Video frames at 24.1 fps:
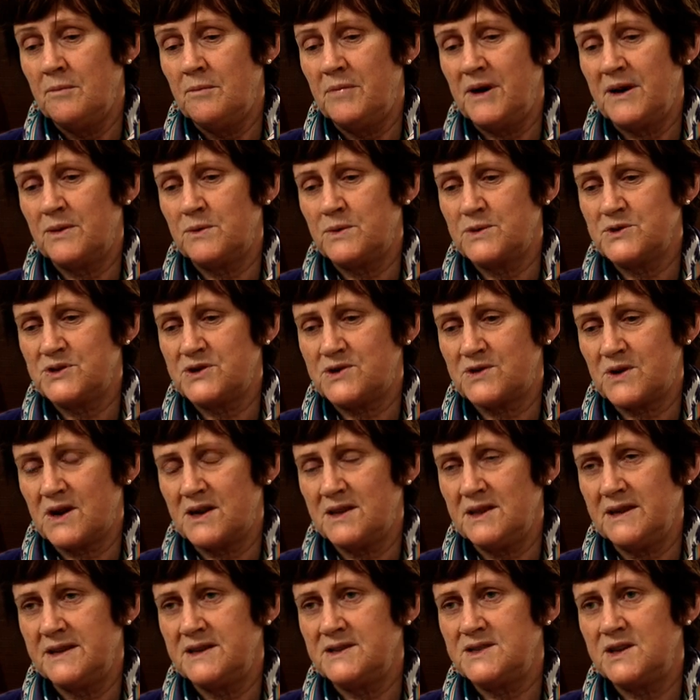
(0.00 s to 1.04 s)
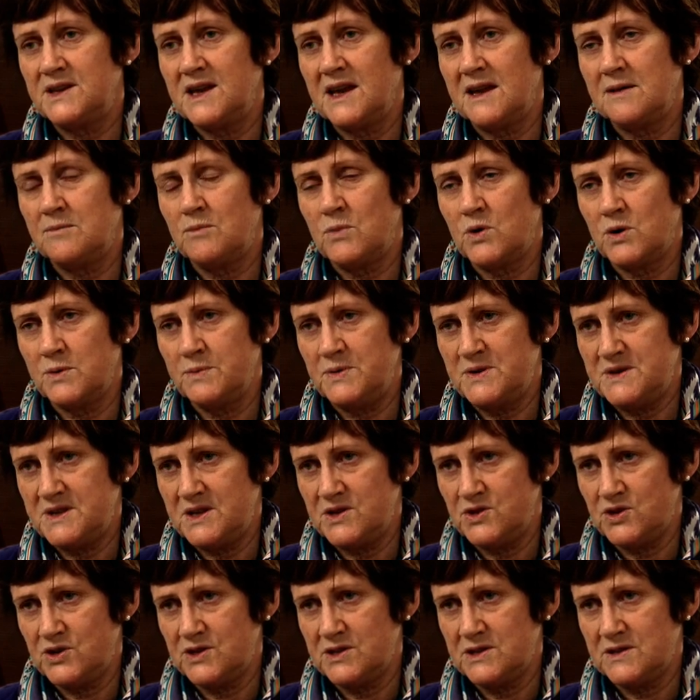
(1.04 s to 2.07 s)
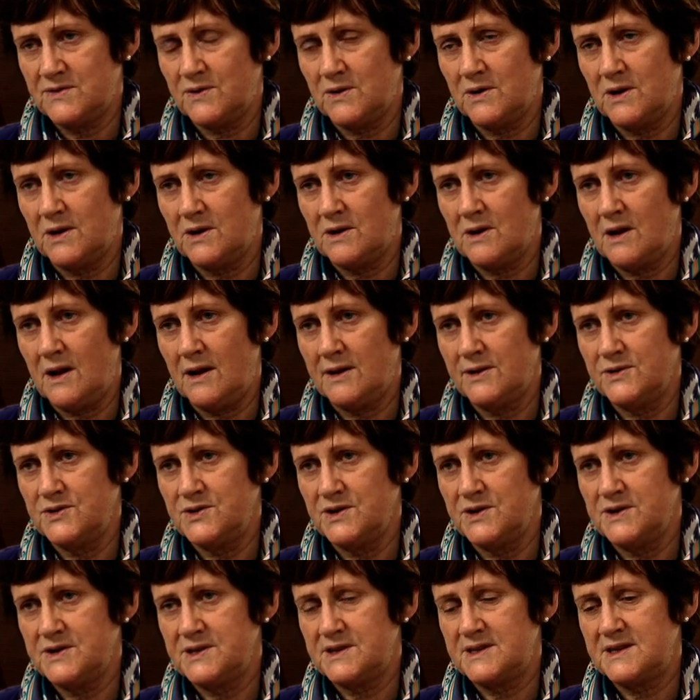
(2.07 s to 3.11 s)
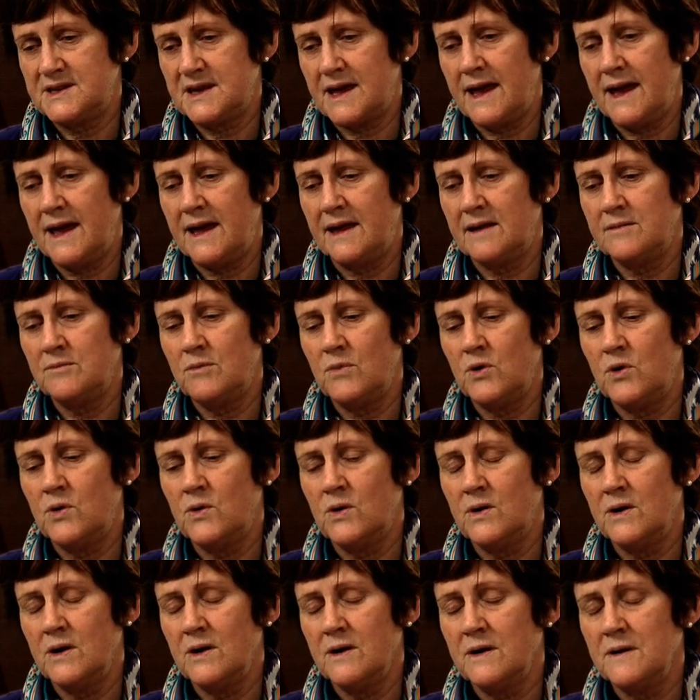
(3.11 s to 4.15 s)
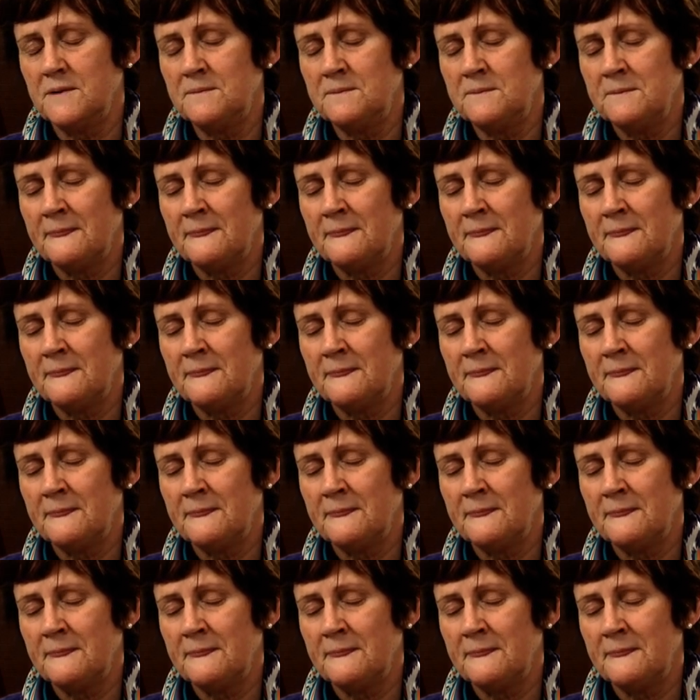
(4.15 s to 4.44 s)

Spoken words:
but we're struggling to get more positions for oncologists and more